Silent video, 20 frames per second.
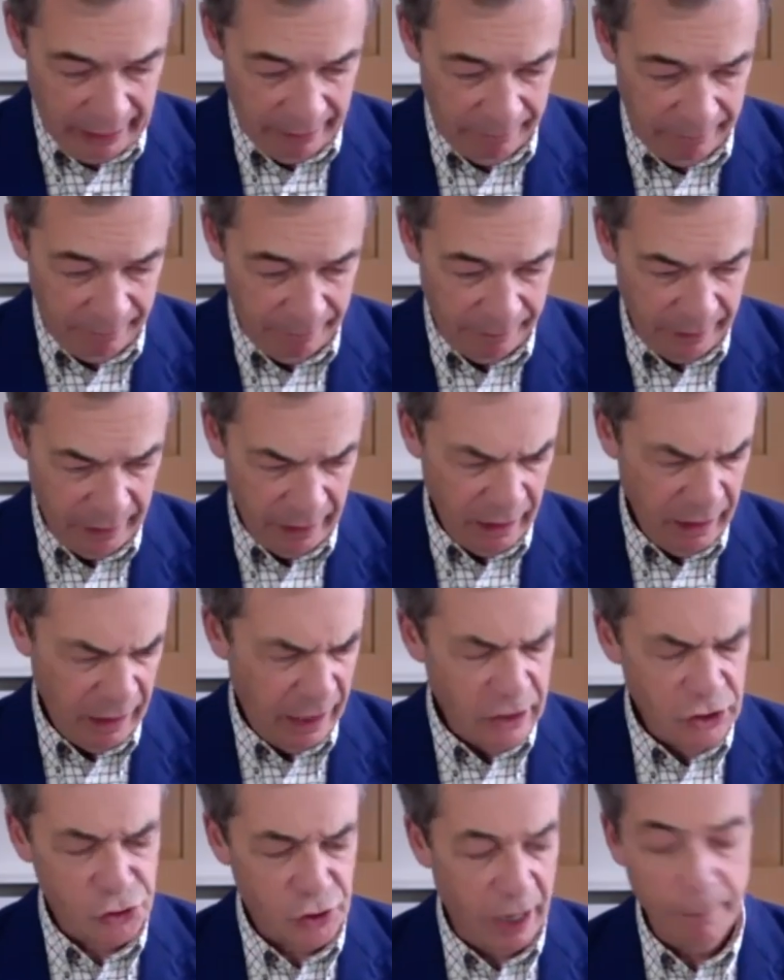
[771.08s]
And
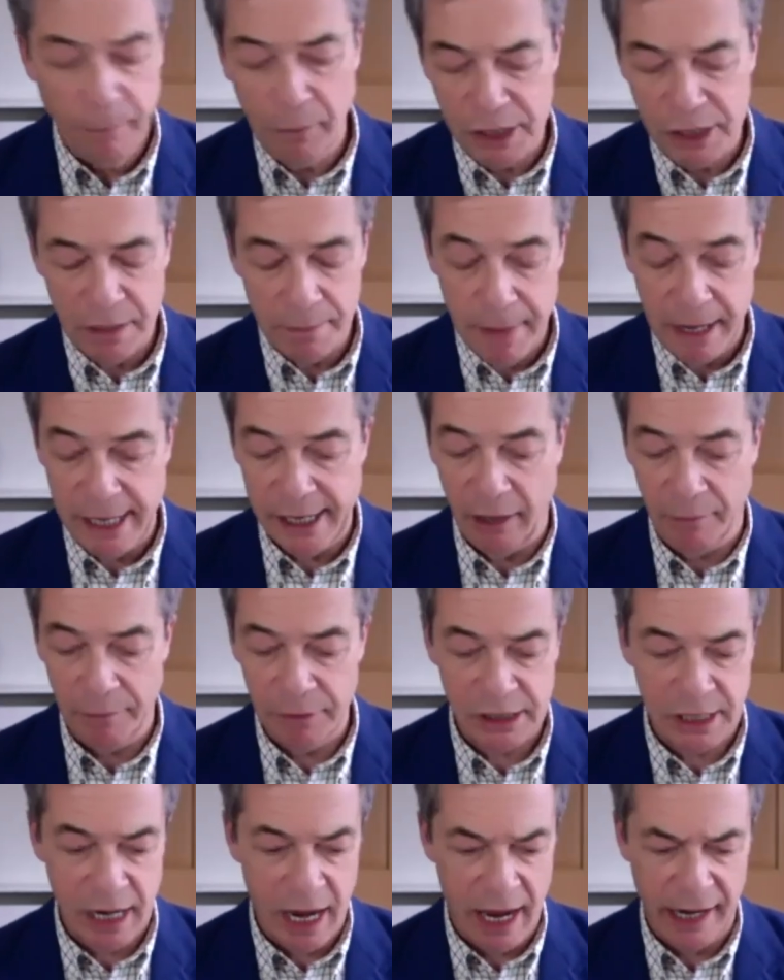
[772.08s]
Trump was admitting
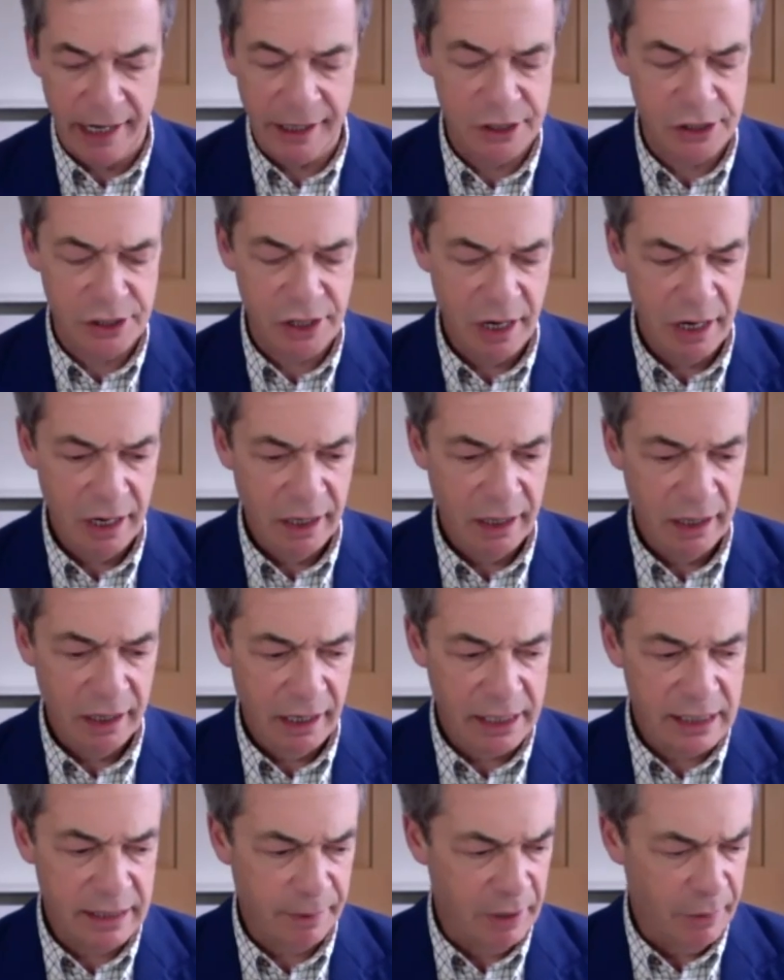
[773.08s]
on the stage,
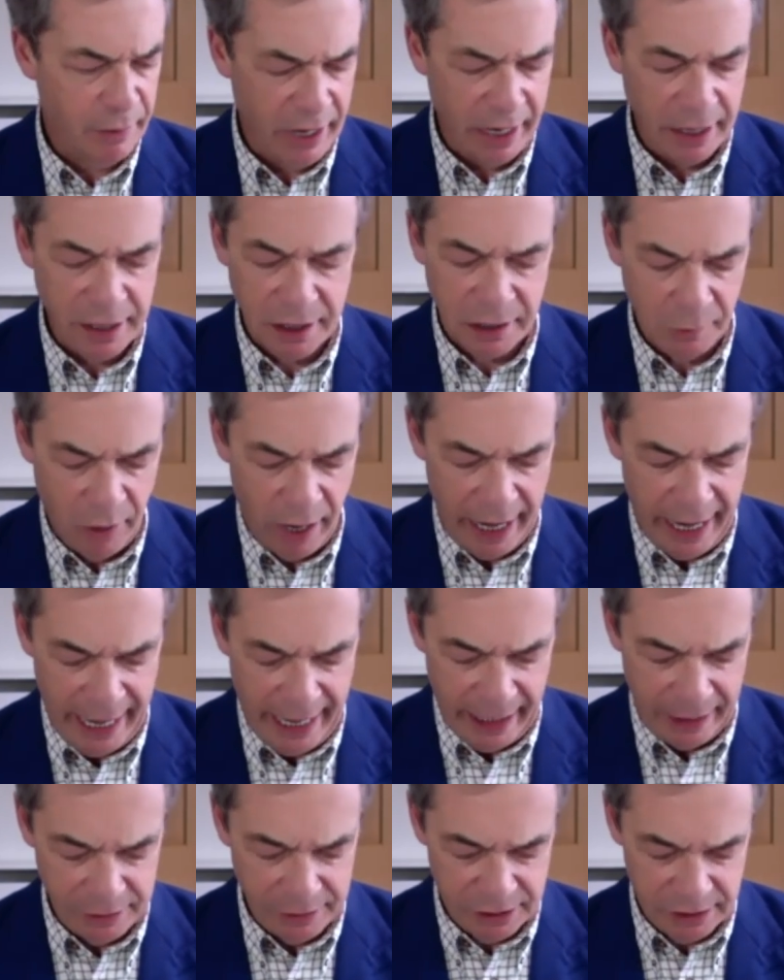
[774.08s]
he said, when I went into the White
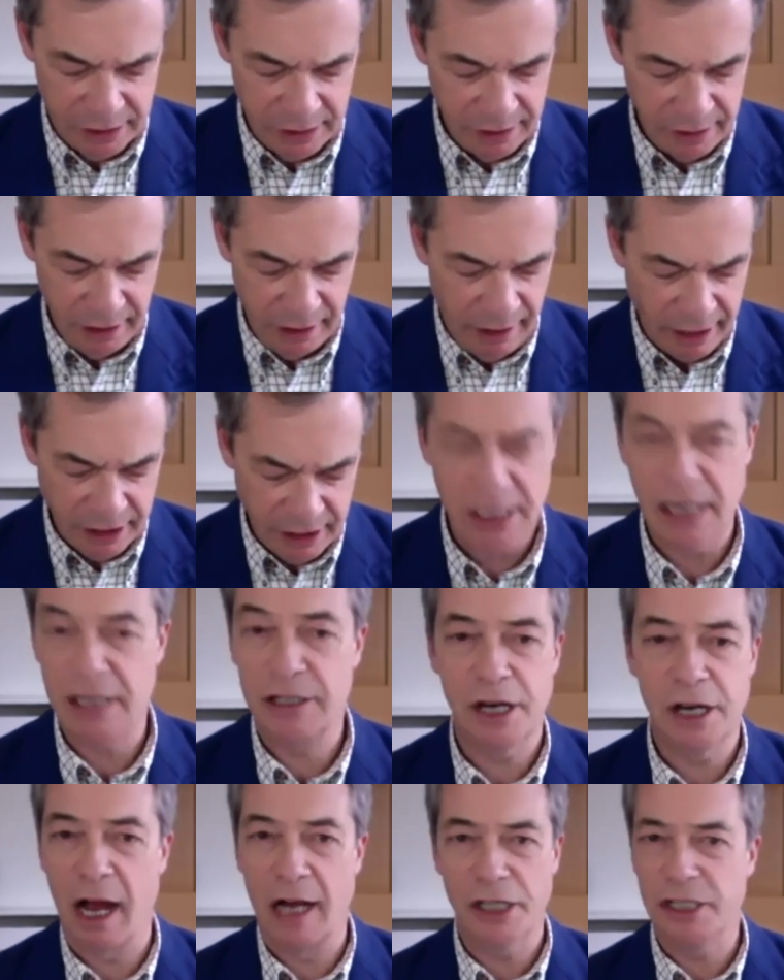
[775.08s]
House, you know, I just
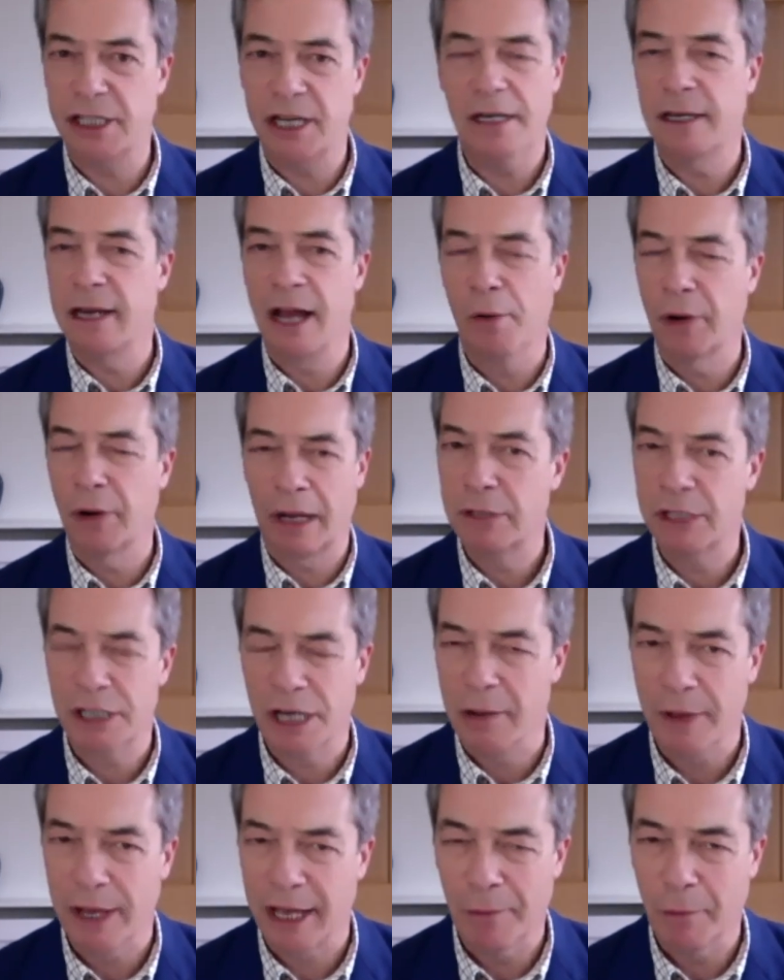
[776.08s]
didn't know what I
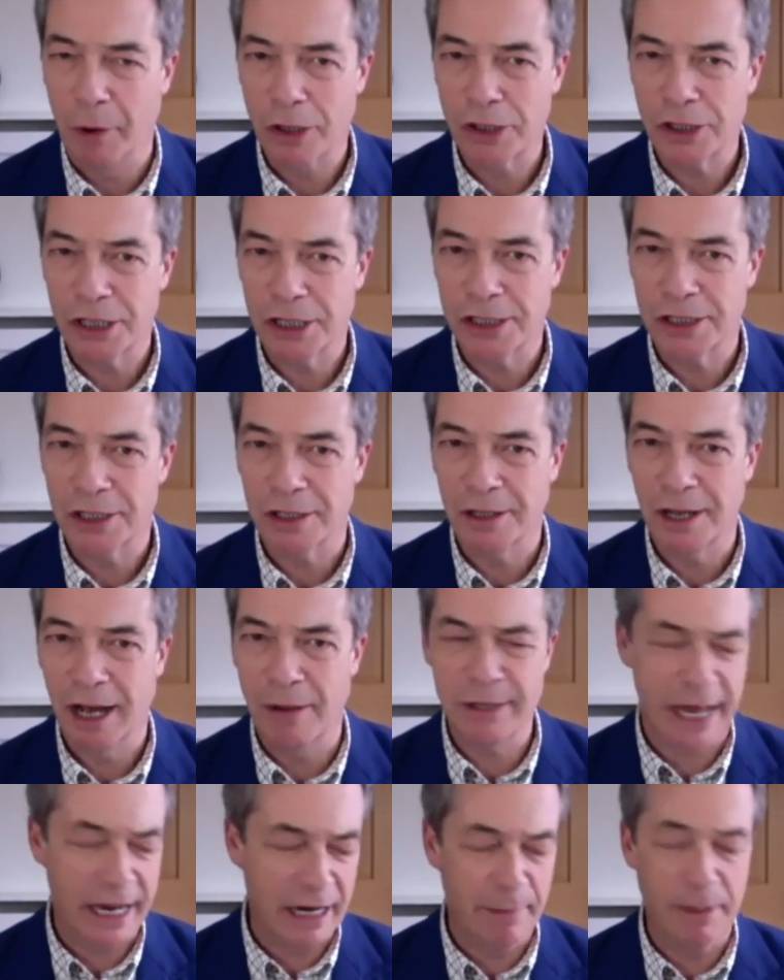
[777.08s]
was doing in Washington.
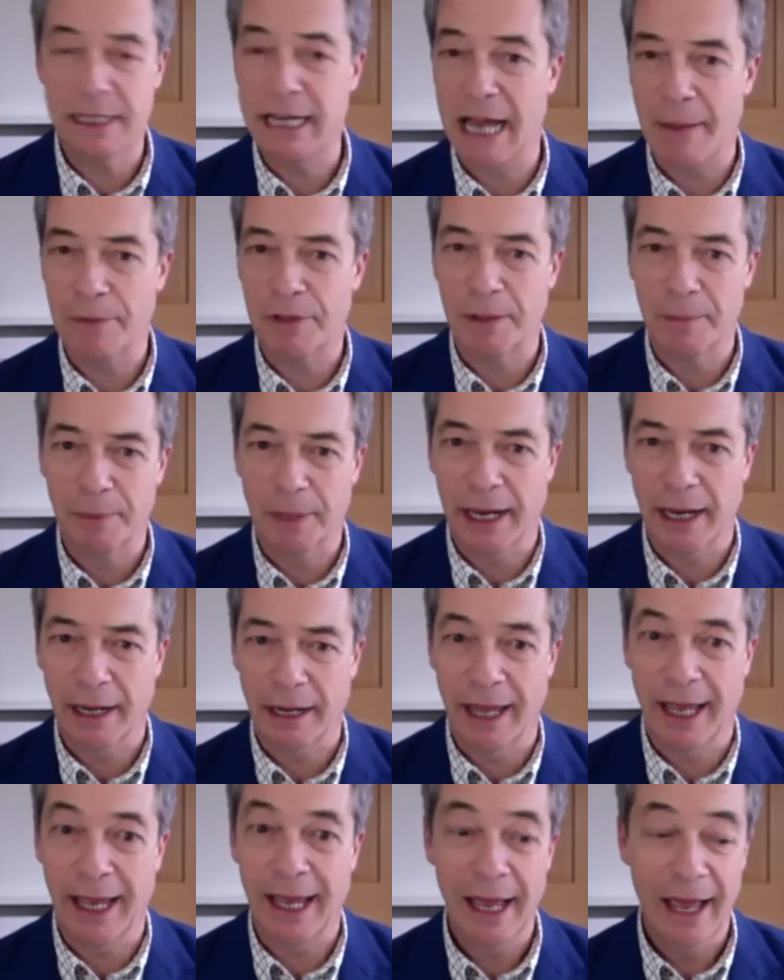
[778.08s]
I was out of my depth
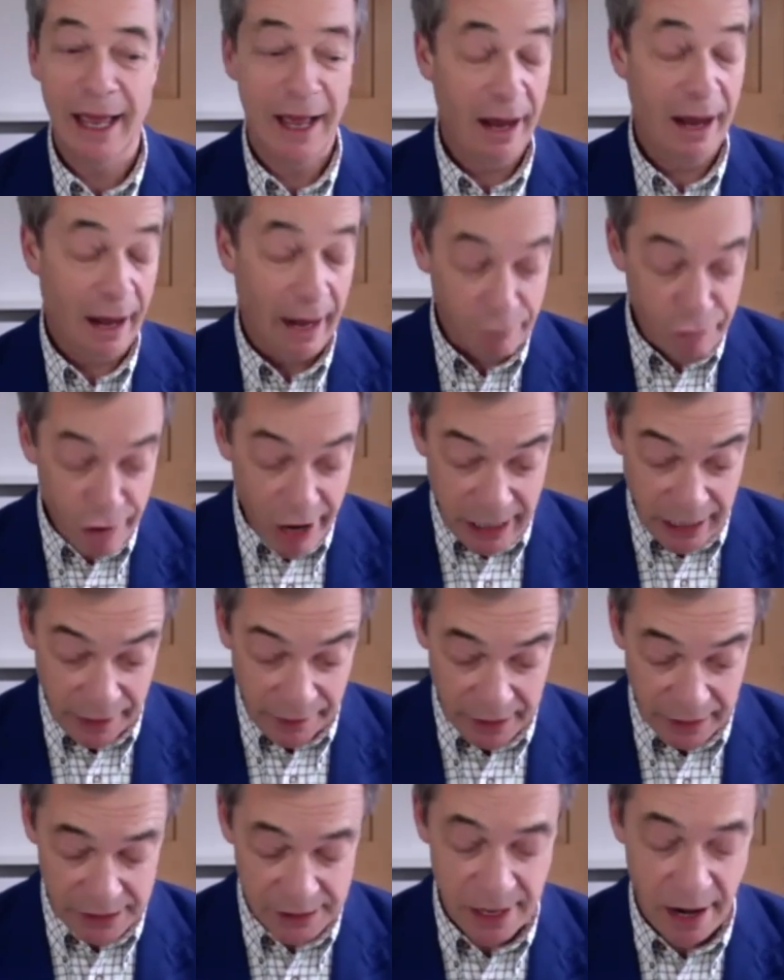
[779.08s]
completely. I'm
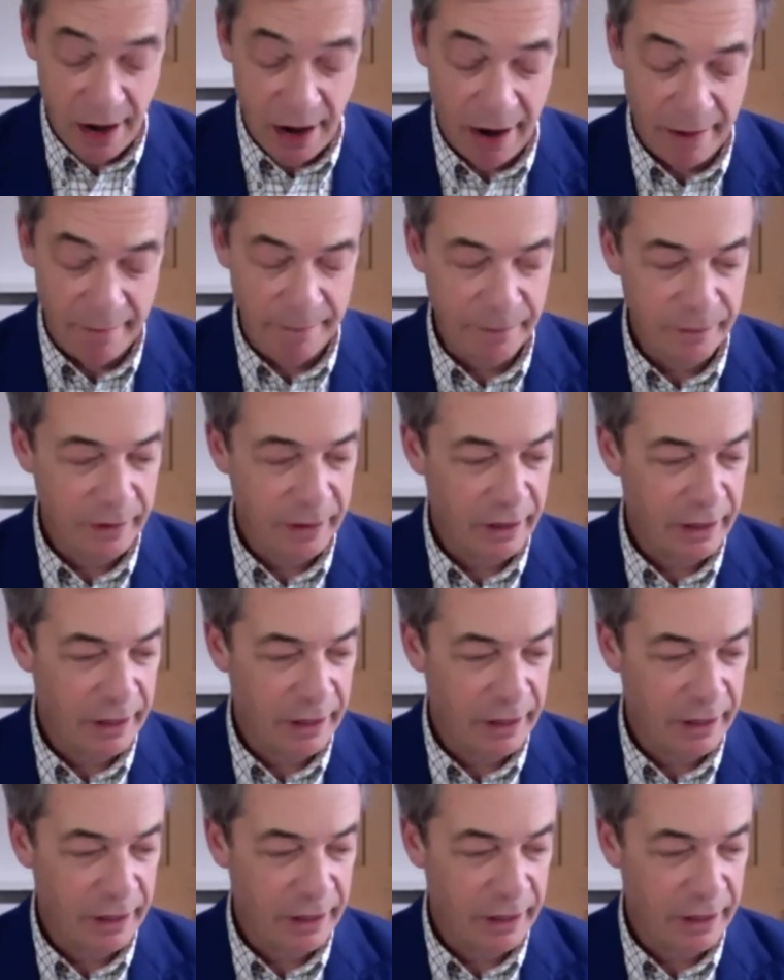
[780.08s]
ready this time.